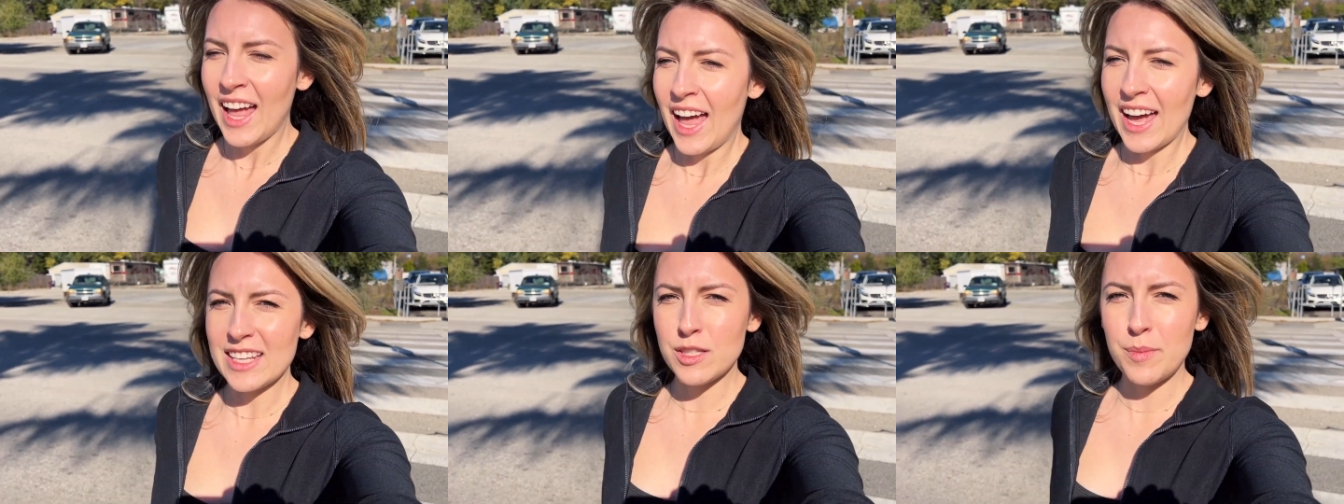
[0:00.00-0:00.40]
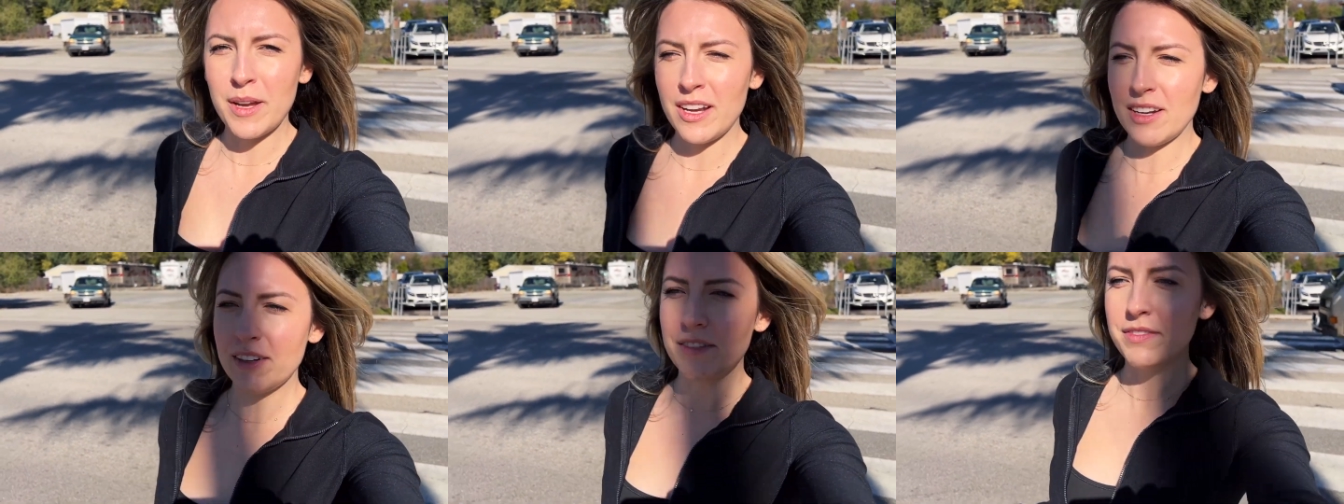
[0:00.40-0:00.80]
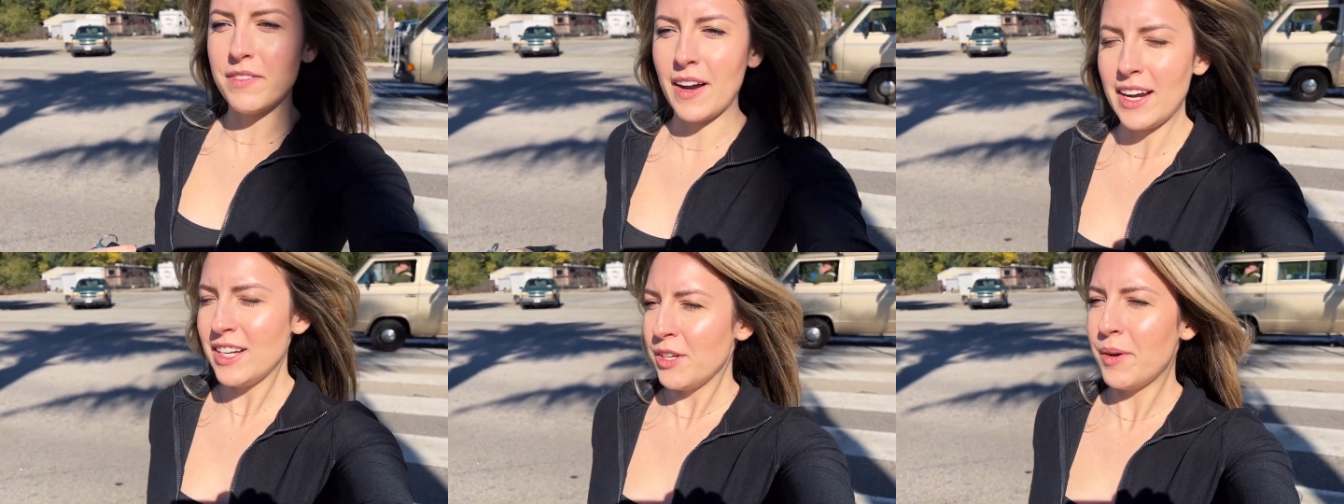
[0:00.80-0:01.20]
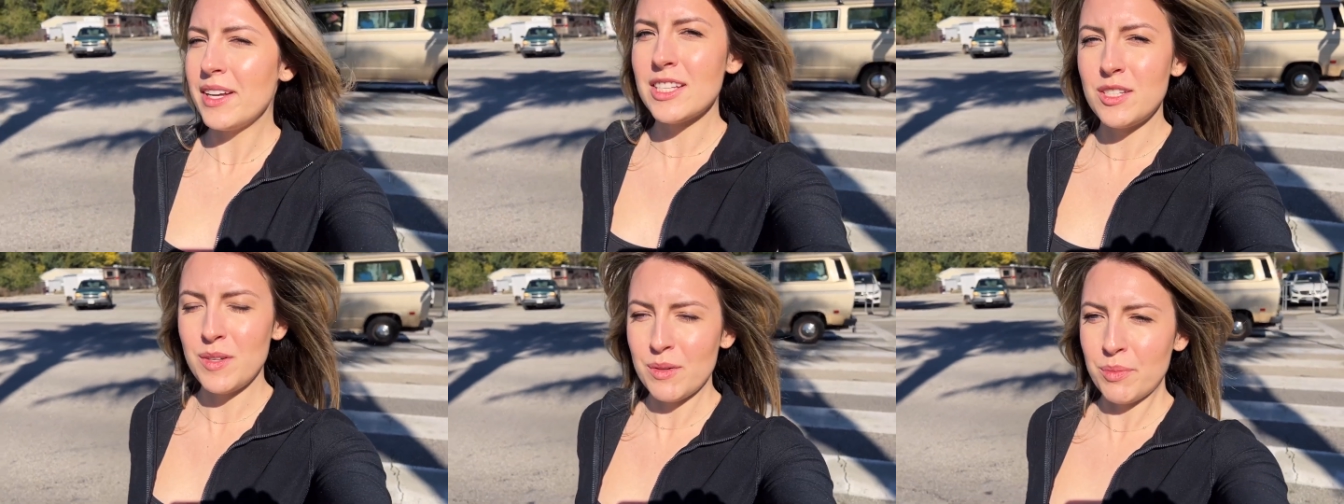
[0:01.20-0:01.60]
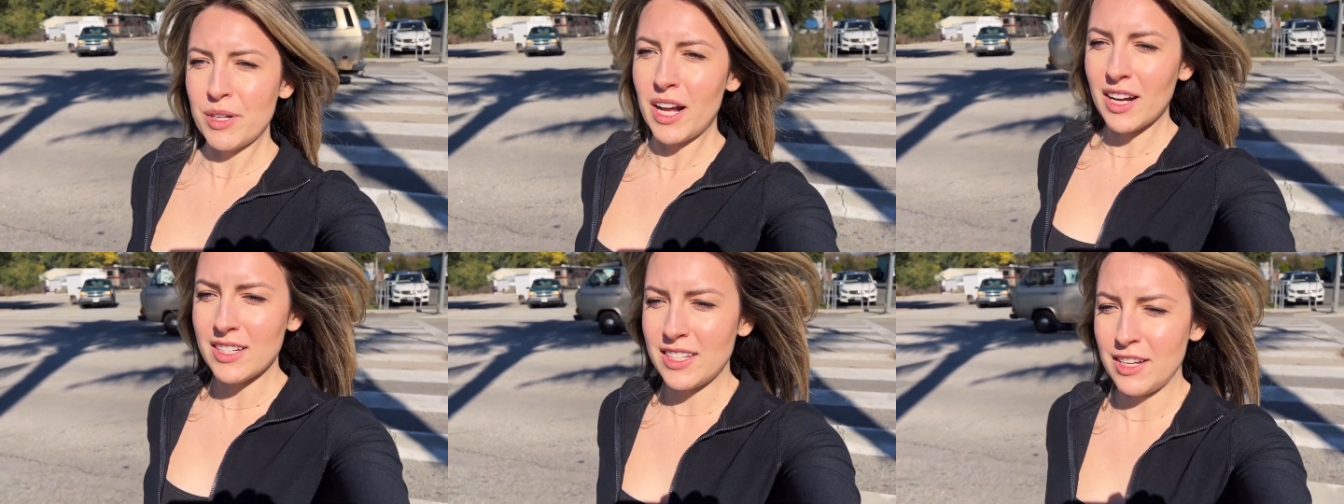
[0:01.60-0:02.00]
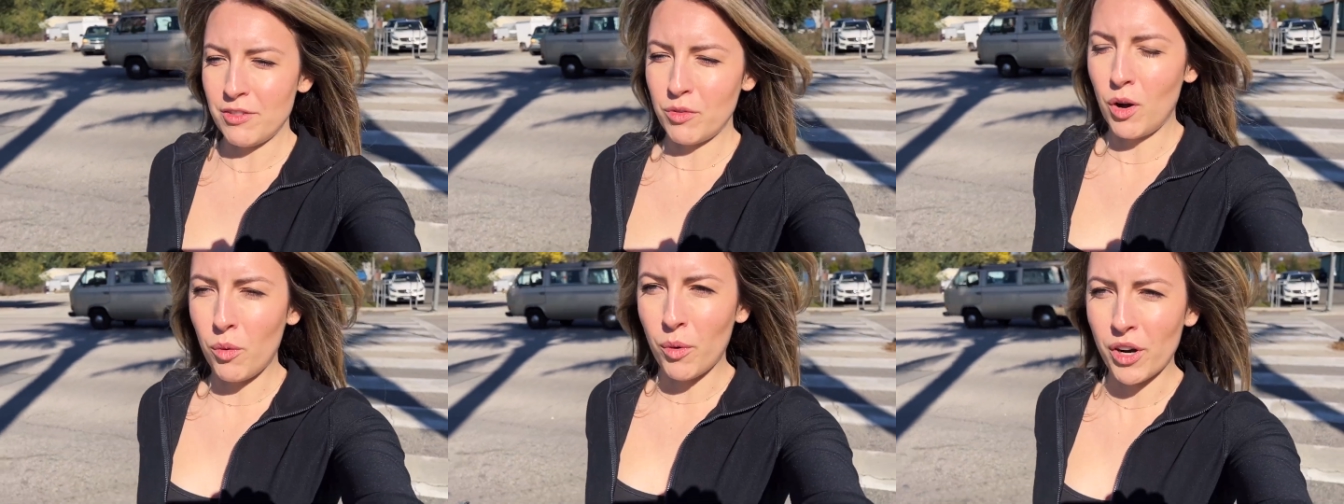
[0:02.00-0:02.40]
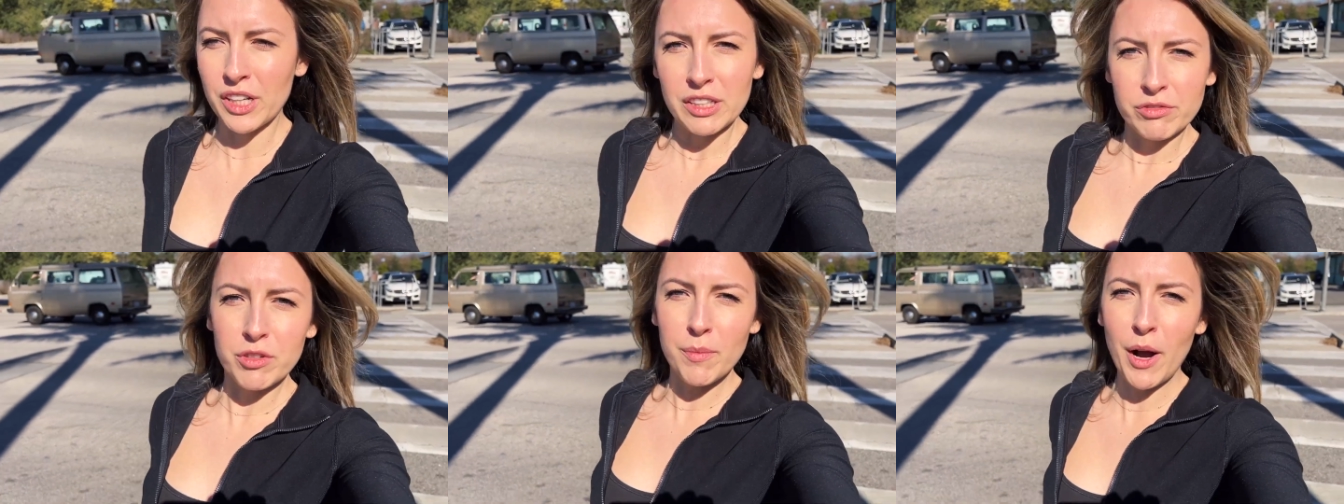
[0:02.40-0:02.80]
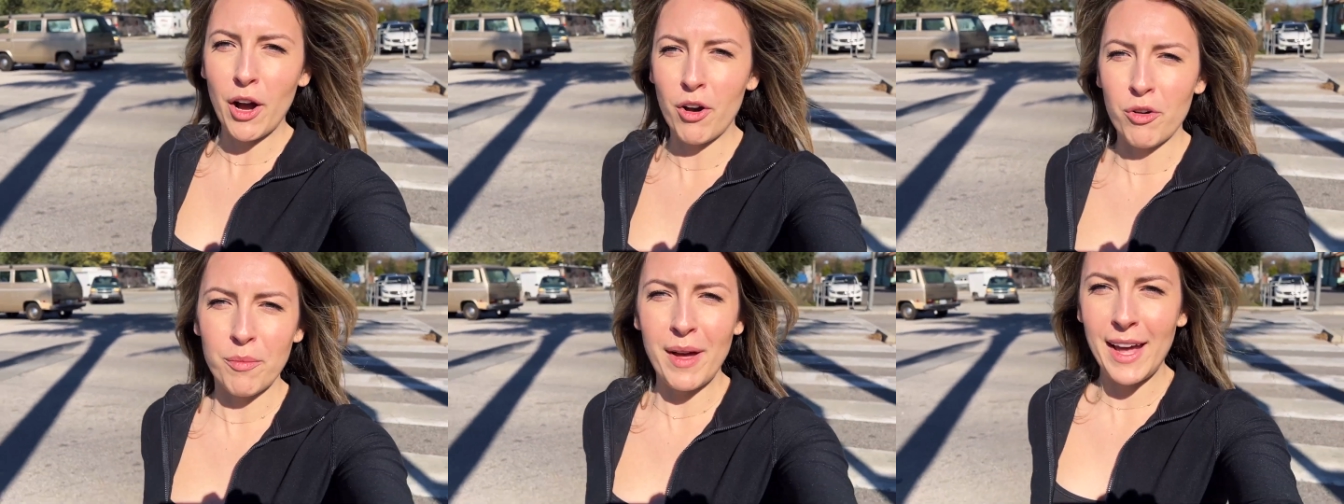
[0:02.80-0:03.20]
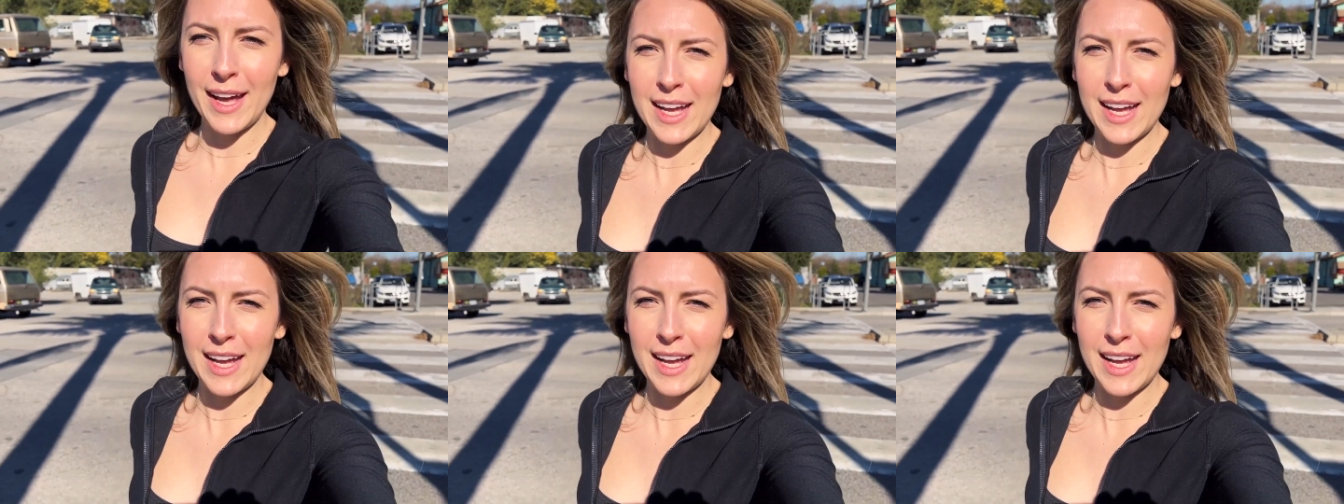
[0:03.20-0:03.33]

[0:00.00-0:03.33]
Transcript: has been finding ways to be productive while working from home.